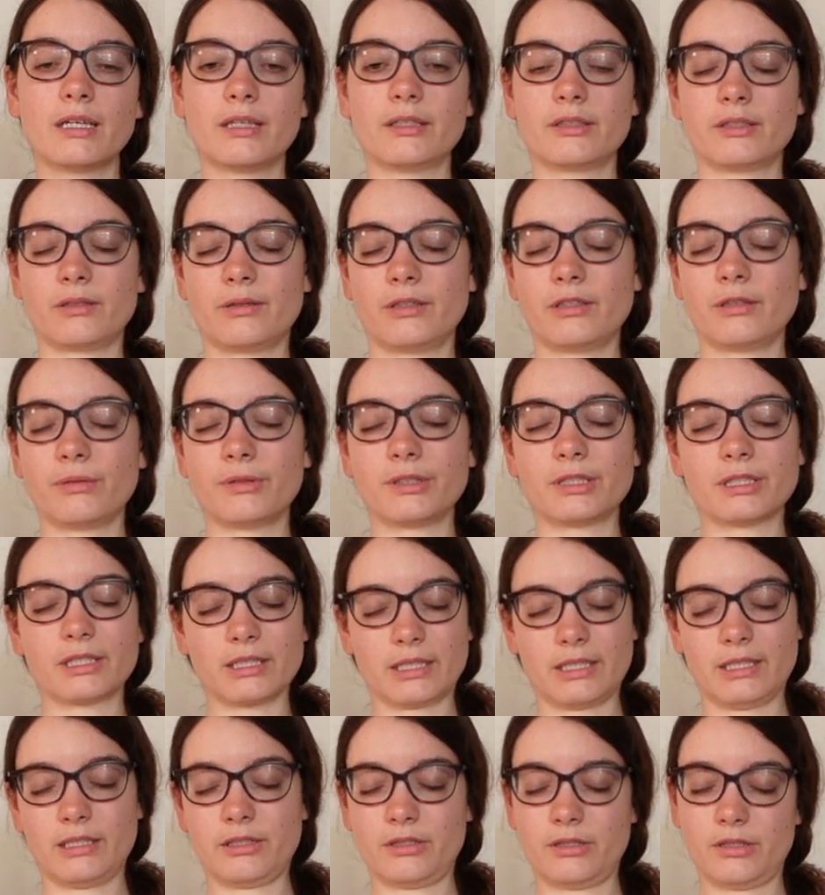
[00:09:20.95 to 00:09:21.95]
So I always
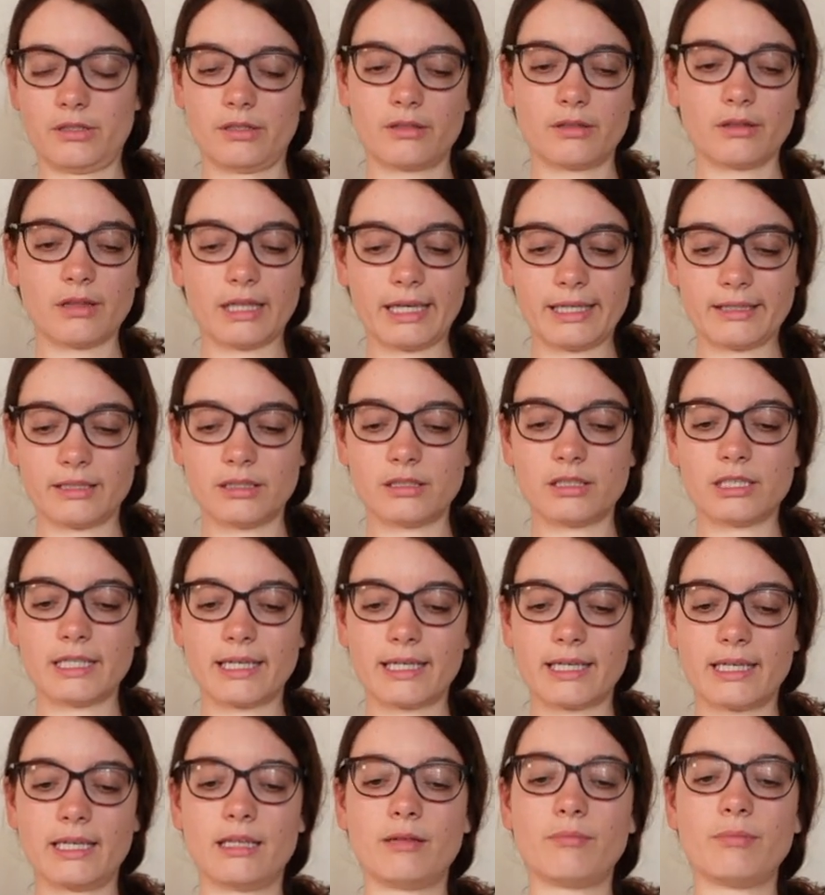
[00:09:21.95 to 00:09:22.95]
kind of just like to
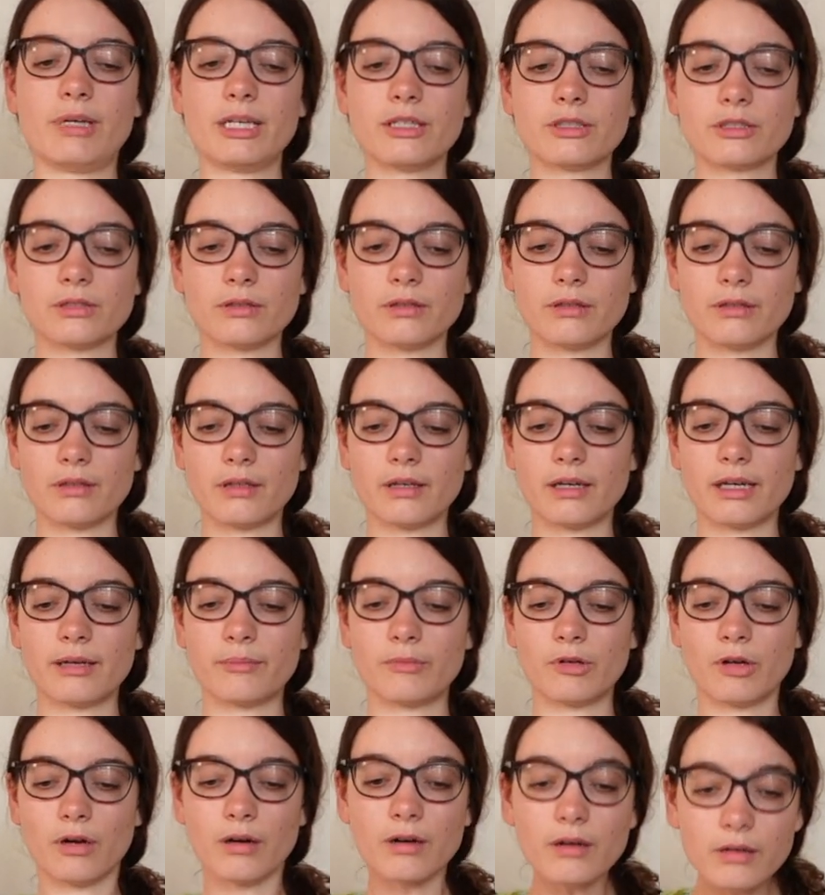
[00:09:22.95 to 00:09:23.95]
check in, make sure that
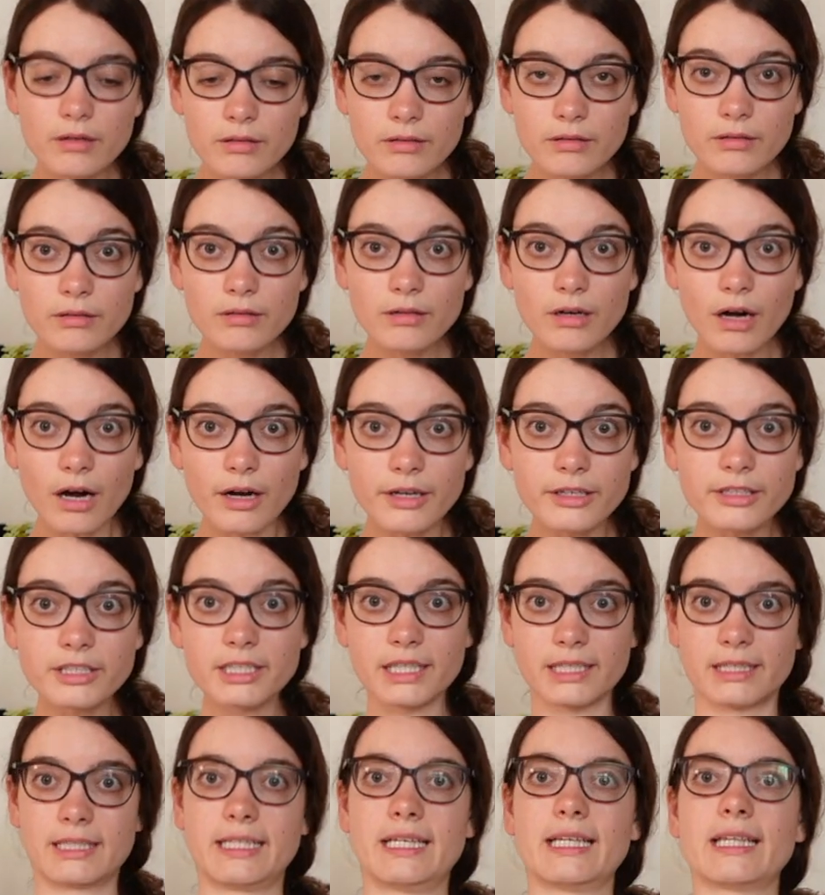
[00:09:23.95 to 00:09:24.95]
I'm not
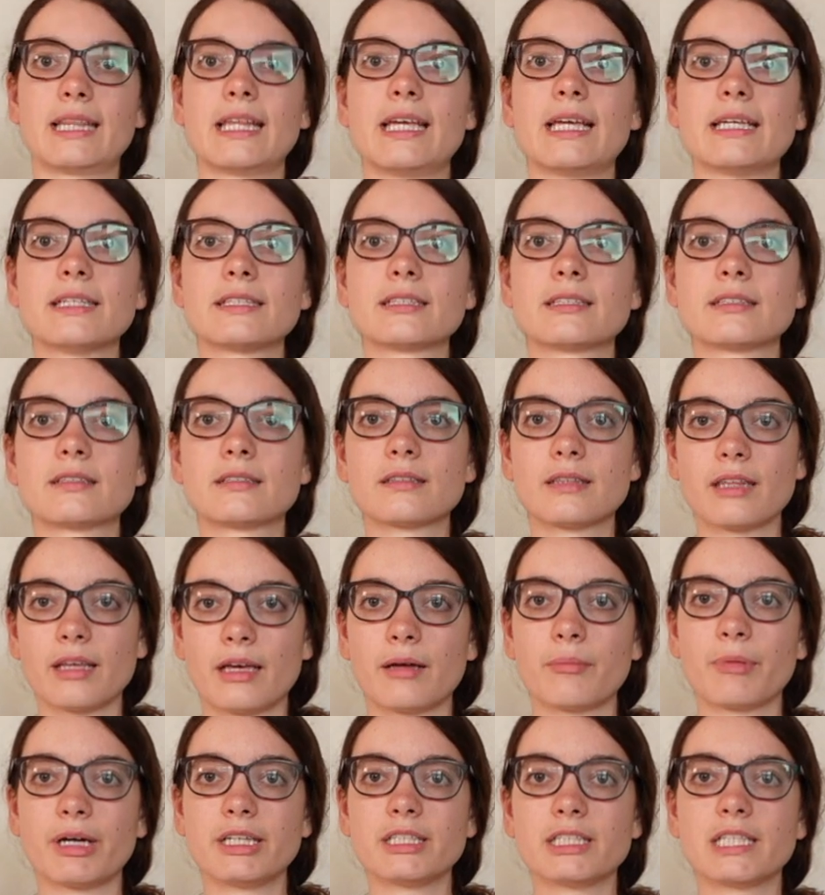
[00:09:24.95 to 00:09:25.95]
hunching like this,
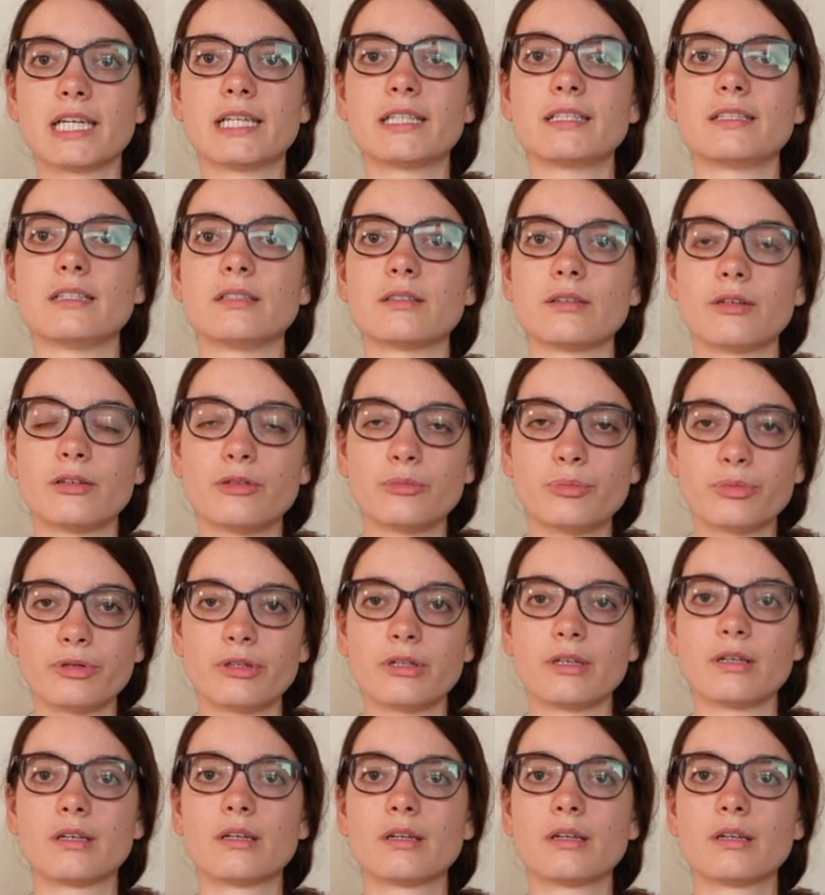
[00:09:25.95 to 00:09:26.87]
that my chest is open